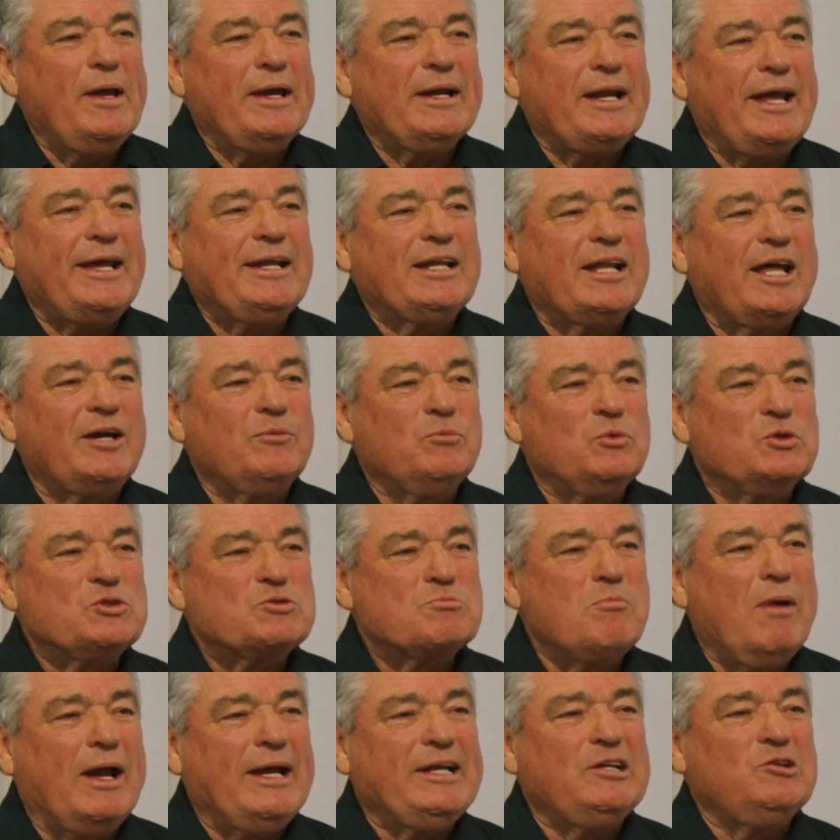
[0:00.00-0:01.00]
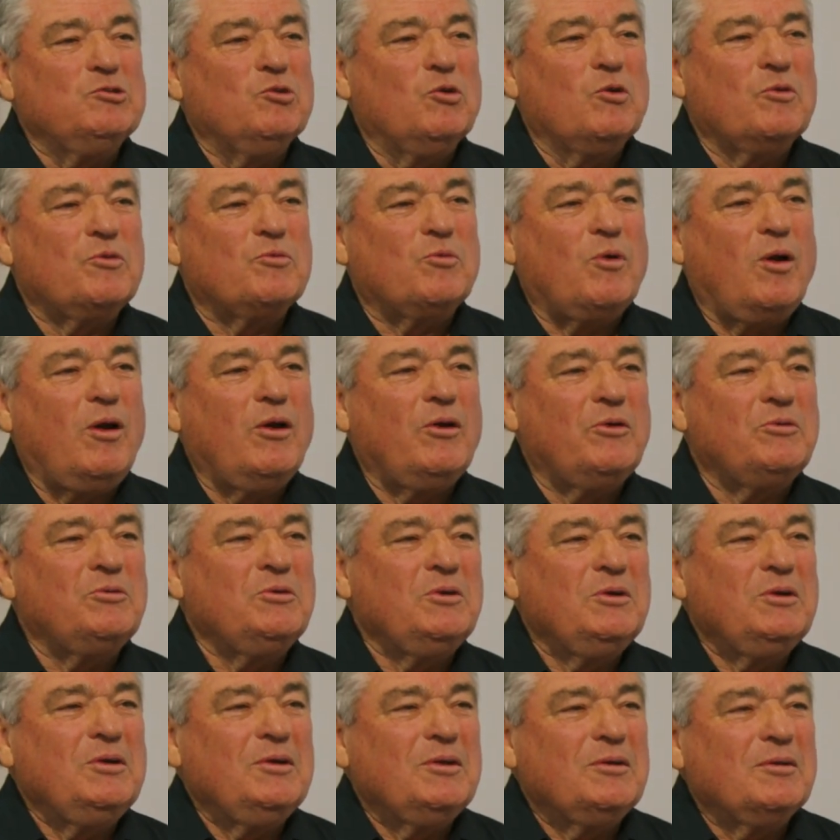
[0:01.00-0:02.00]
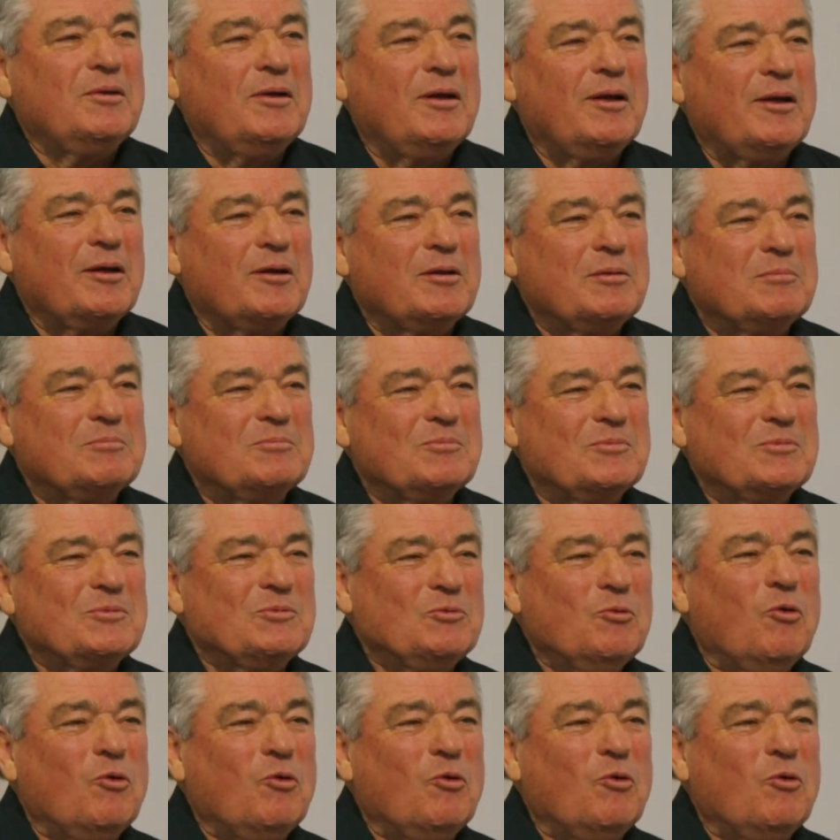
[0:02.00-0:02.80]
plan. about Adelaide was Main North Road, um,